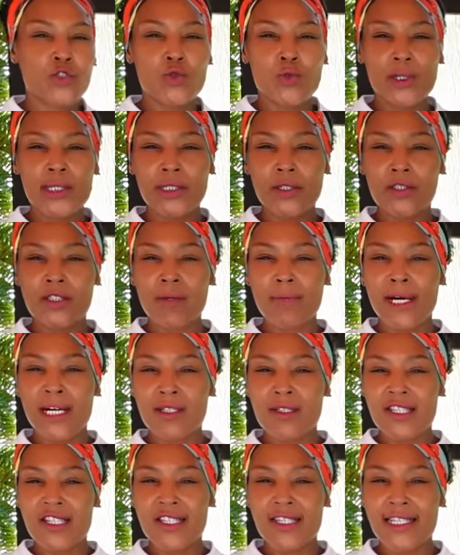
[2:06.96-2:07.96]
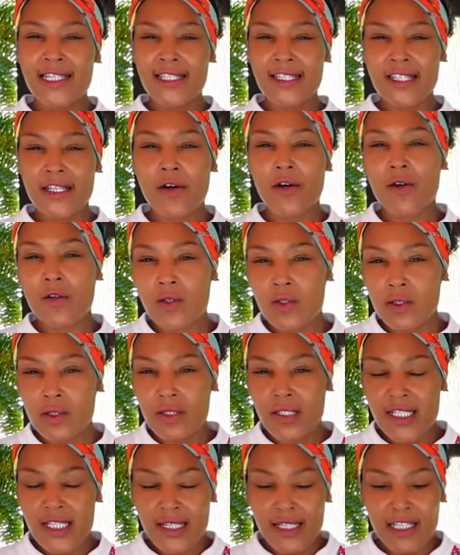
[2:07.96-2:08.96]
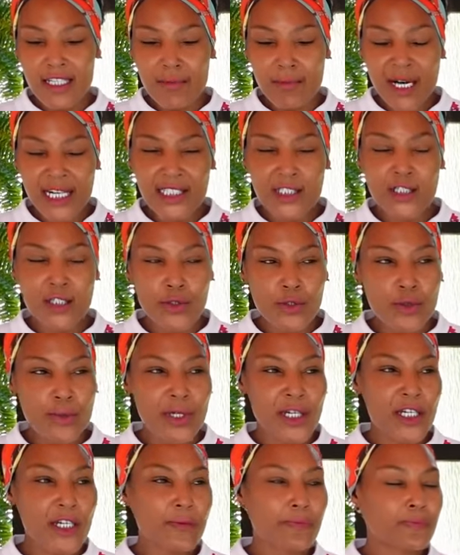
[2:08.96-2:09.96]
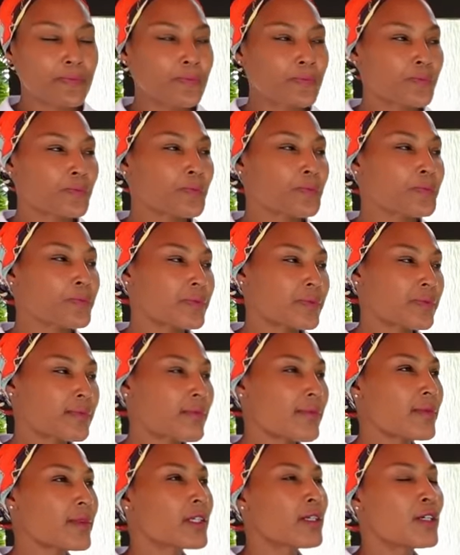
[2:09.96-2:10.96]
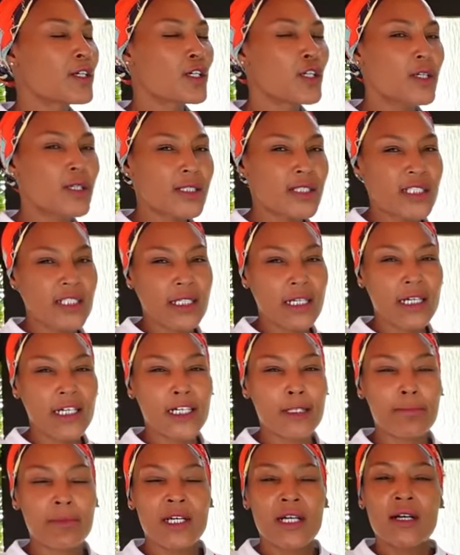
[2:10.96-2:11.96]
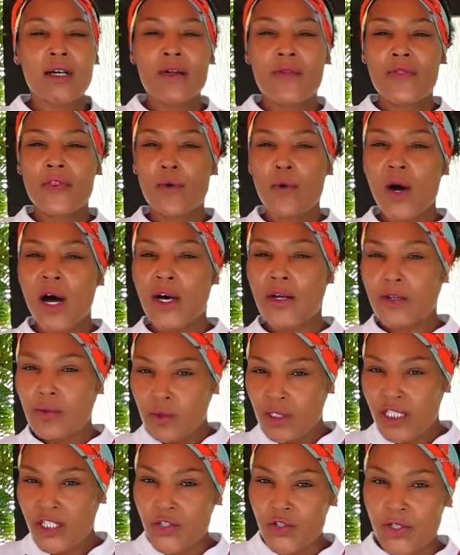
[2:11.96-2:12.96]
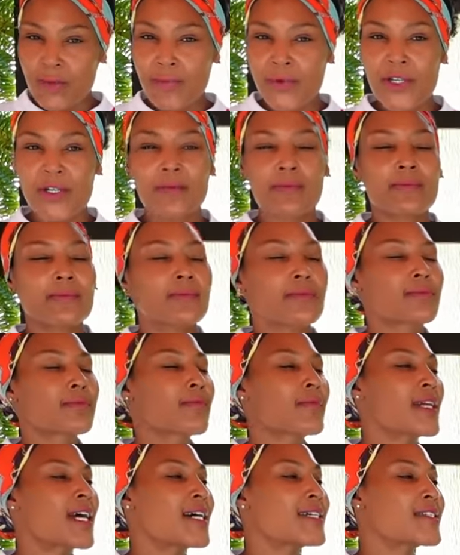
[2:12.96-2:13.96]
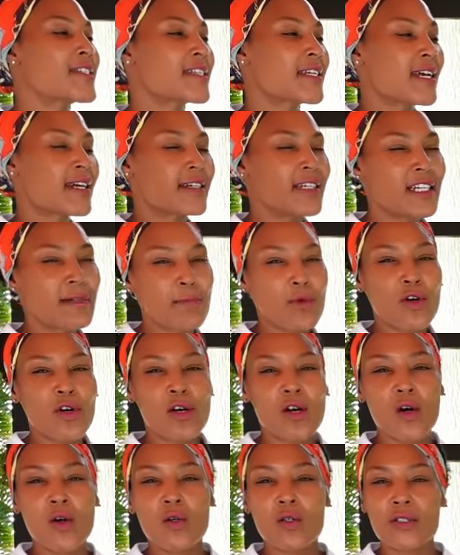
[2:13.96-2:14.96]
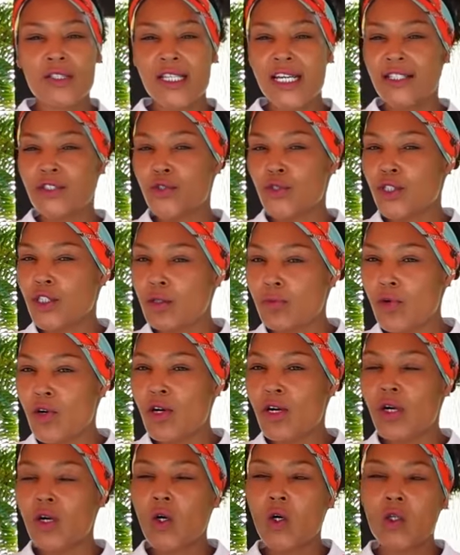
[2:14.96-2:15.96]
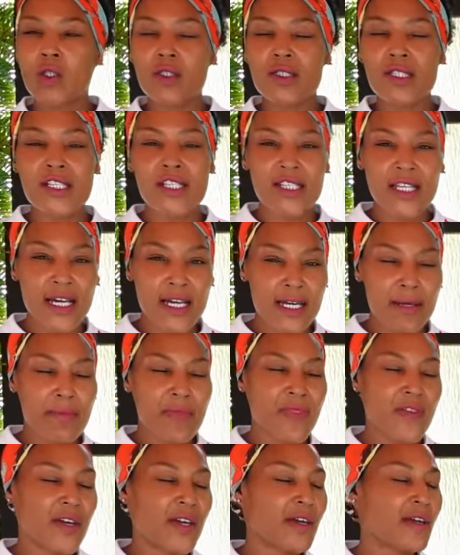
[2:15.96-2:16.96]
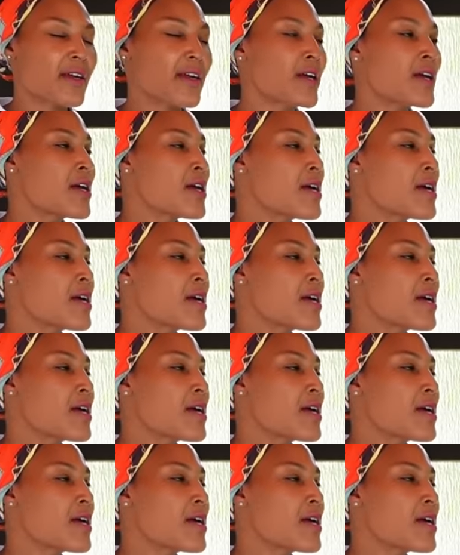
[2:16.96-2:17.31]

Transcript: drilled about 6 holes in my tubing, hooked it up, the water was dripping. I said, I need more holes. I drilled more holes, same thing.